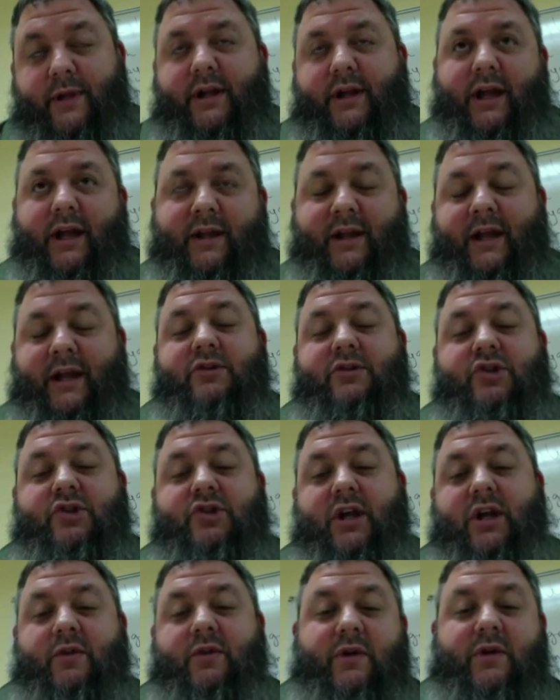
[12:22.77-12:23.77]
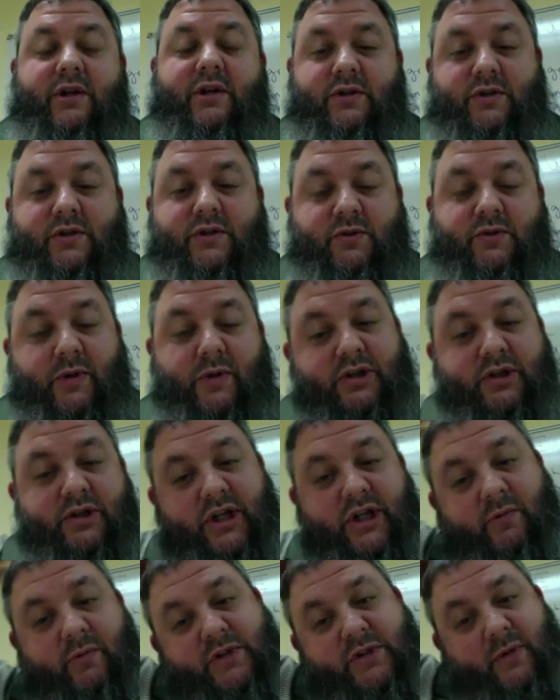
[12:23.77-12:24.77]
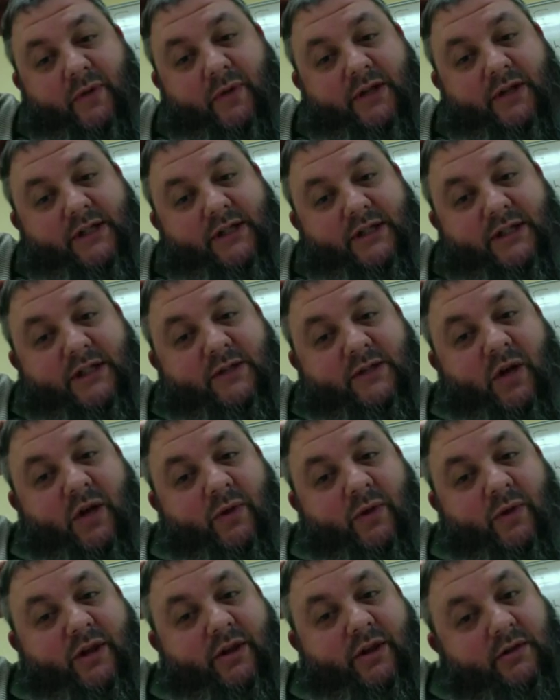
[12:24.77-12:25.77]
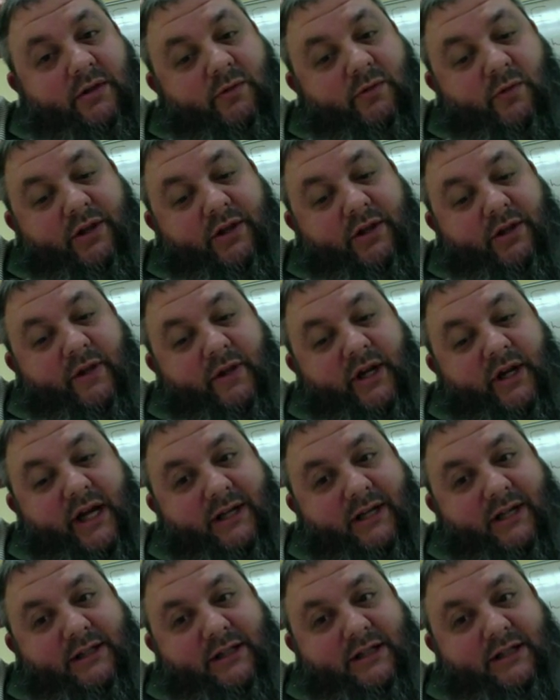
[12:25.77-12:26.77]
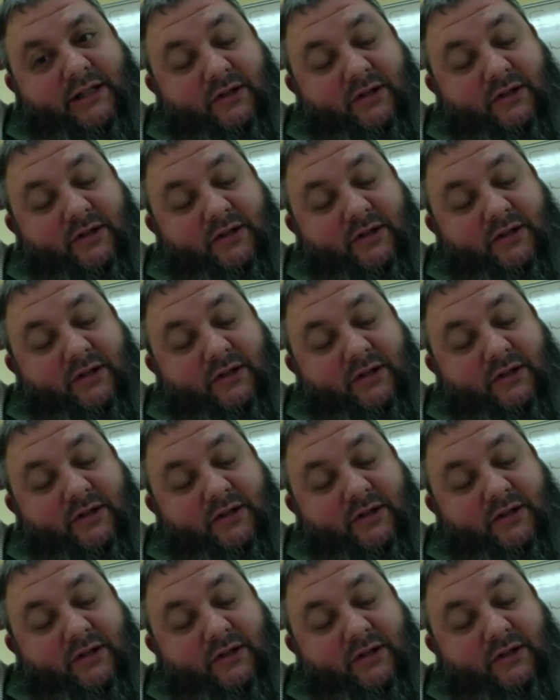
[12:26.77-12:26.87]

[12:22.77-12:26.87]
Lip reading: and then share the spreadsheet responses as well with limited access.